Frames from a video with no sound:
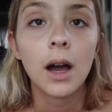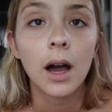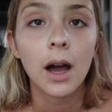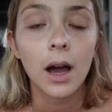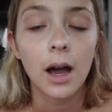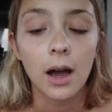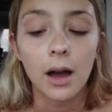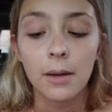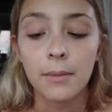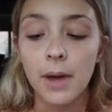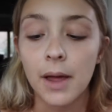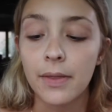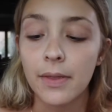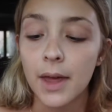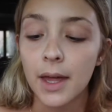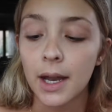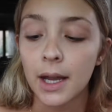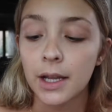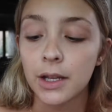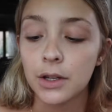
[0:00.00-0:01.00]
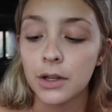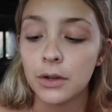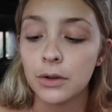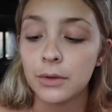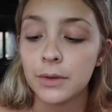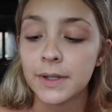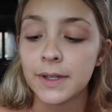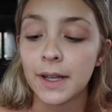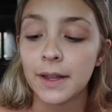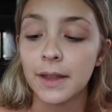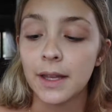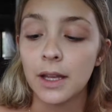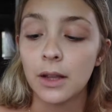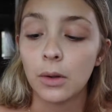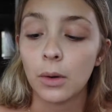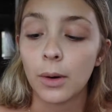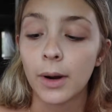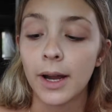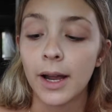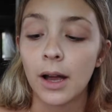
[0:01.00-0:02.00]
And then I use the
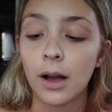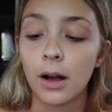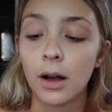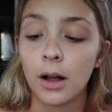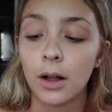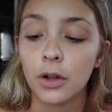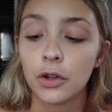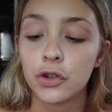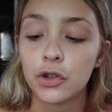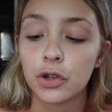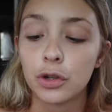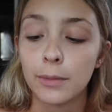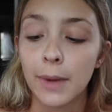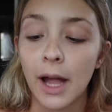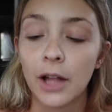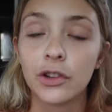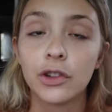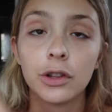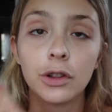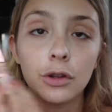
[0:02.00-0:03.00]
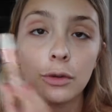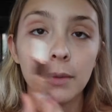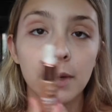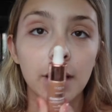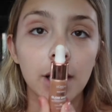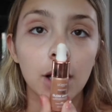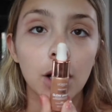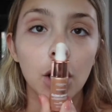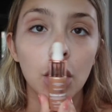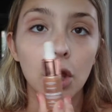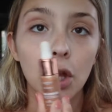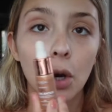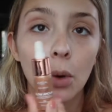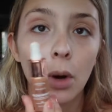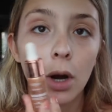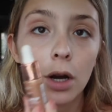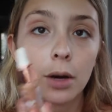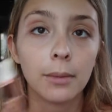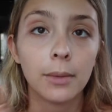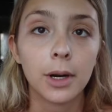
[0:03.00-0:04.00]
L'Oreal True Match Lumi
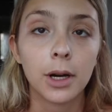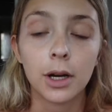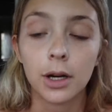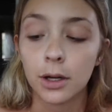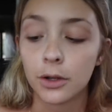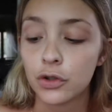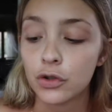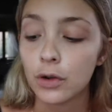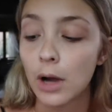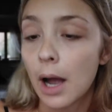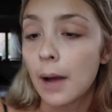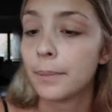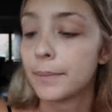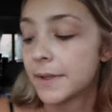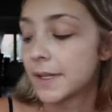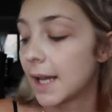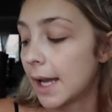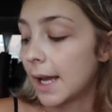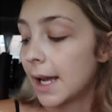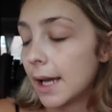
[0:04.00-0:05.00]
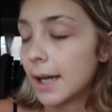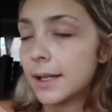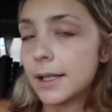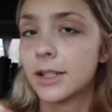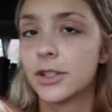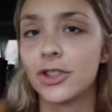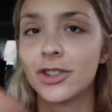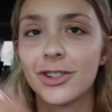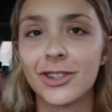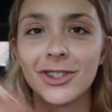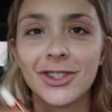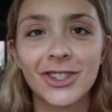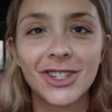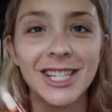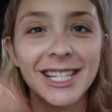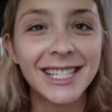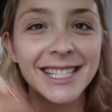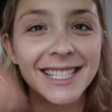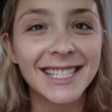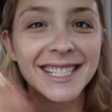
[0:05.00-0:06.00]
Glow Armor drops. And I just
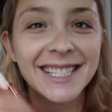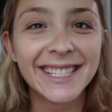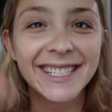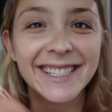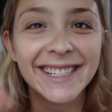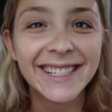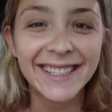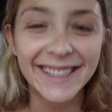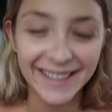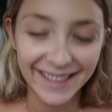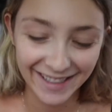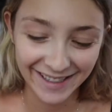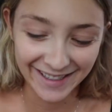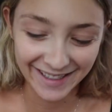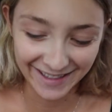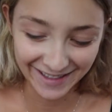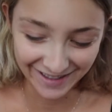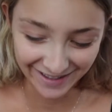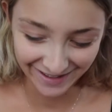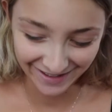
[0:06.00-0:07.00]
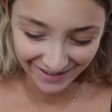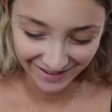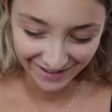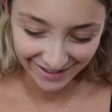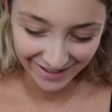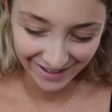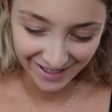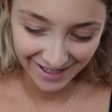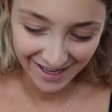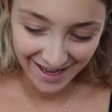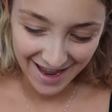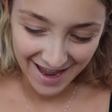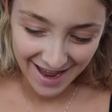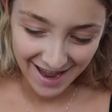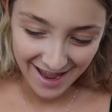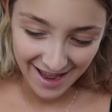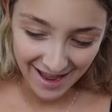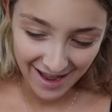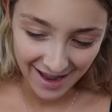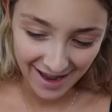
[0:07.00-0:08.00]
shake it.
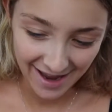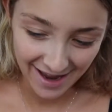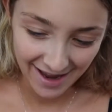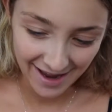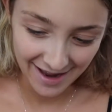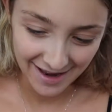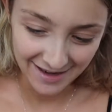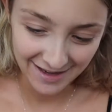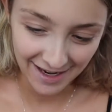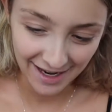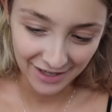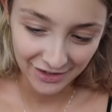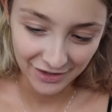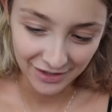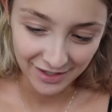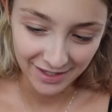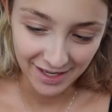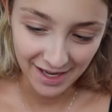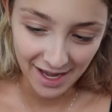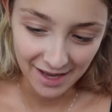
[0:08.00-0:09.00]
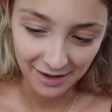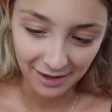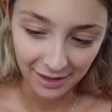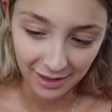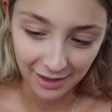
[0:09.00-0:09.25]
And I just get a